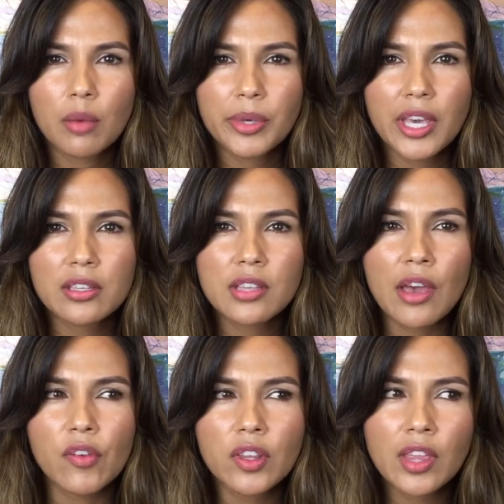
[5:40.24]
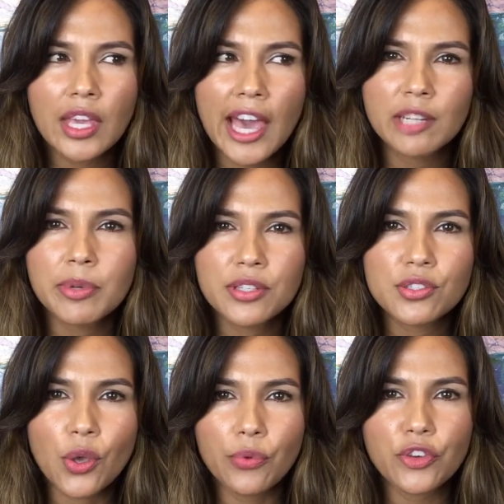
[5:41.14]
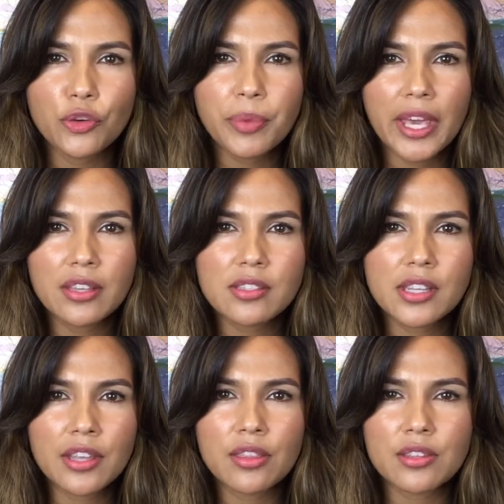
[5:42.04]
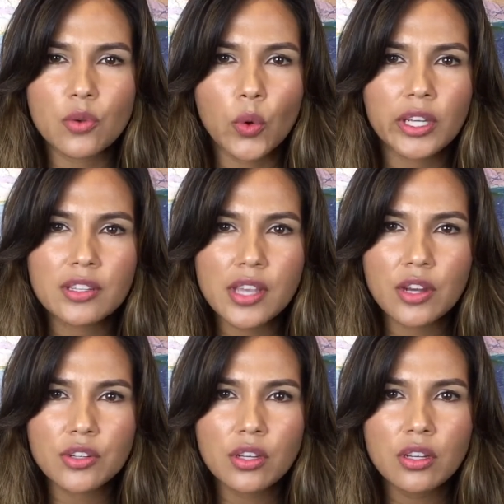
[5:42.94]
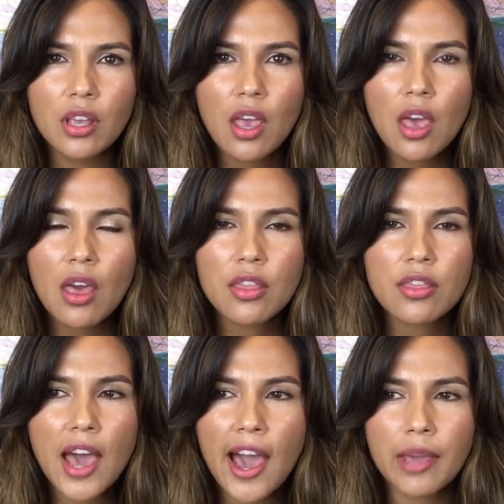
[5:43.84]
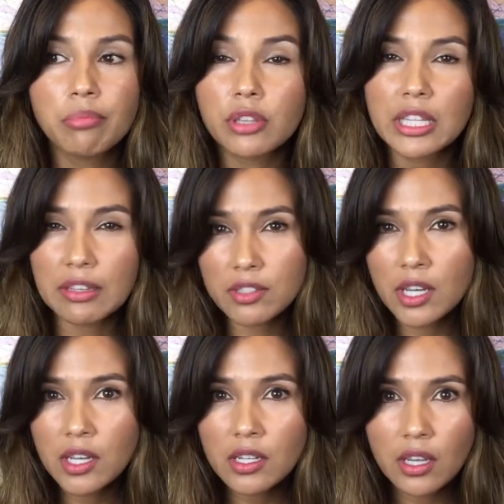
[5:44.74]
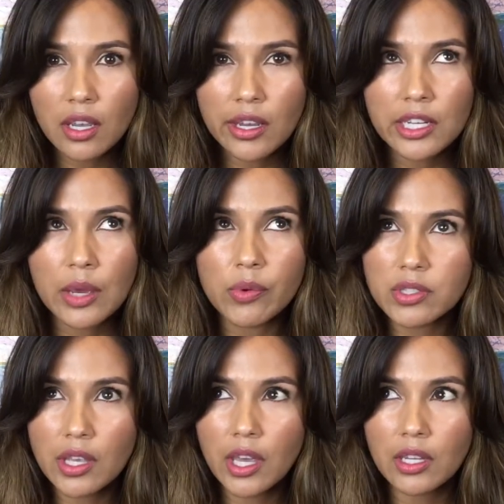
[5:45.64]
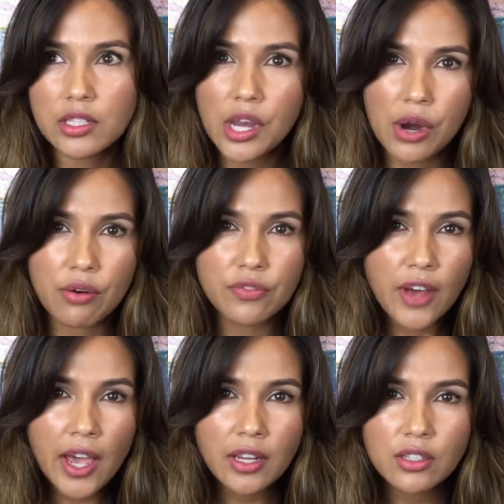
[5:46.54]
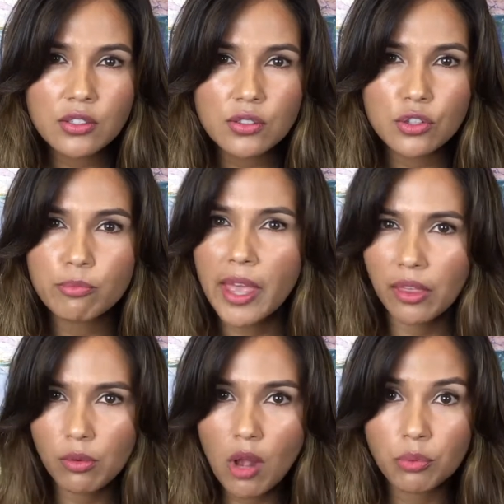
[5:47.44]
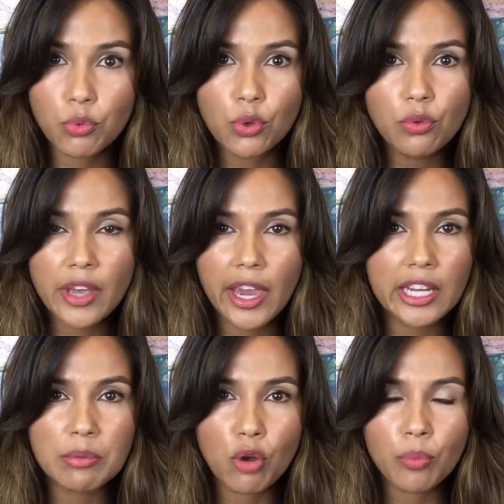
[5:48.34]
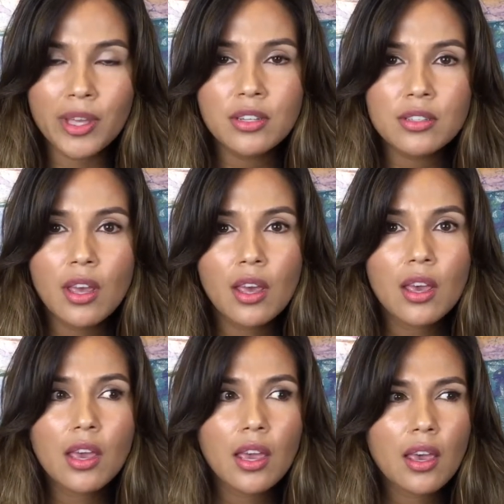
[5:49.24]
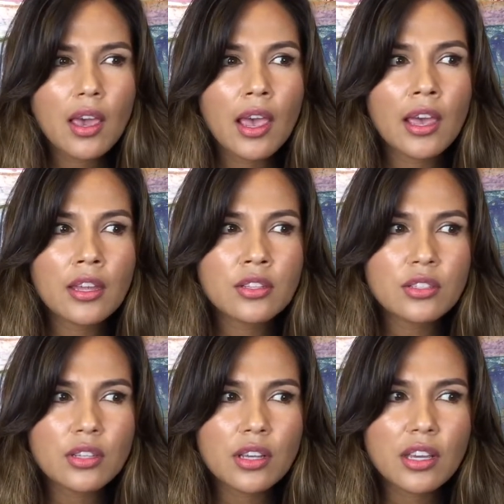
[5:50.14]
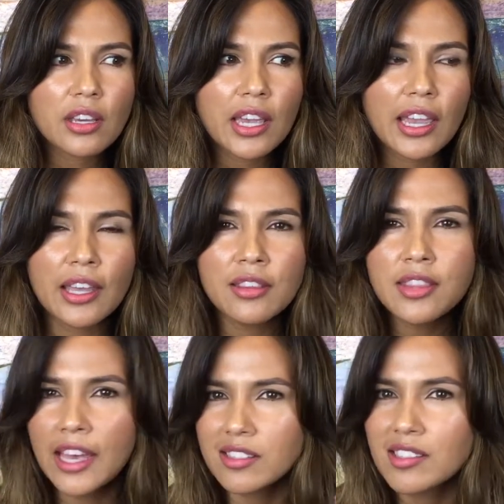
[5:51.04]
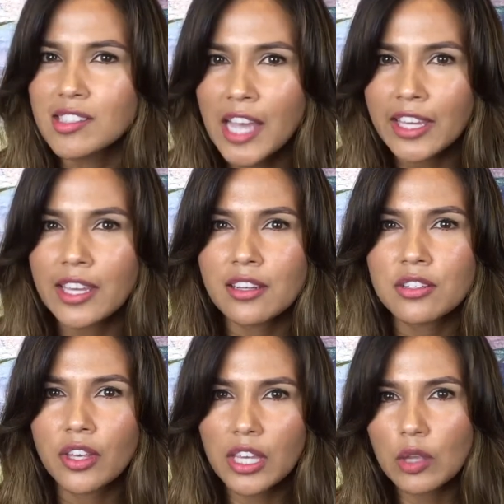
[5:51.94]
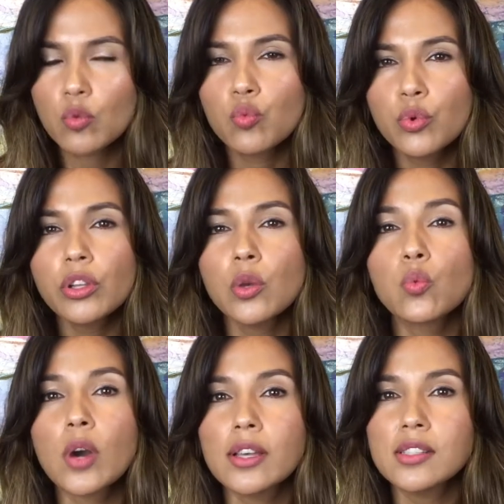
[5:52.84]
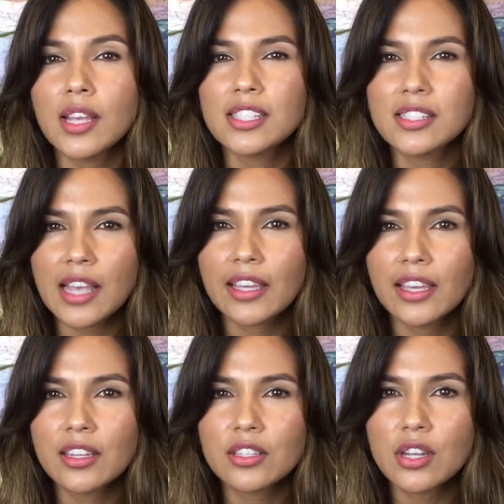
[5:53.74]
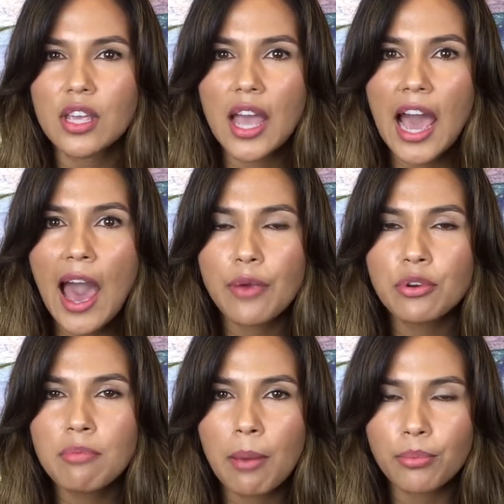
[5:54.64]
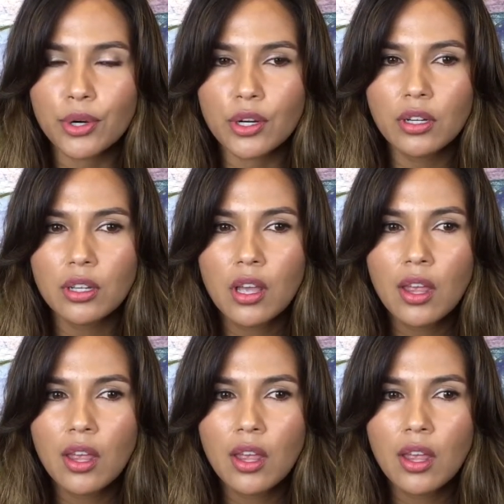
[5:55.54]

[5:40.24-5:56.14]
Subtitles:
because everything had been so fear-based in this organization that I believed it, and I was like terrified to make the wrong move at any moment. And in that second, like it really was a second, I remember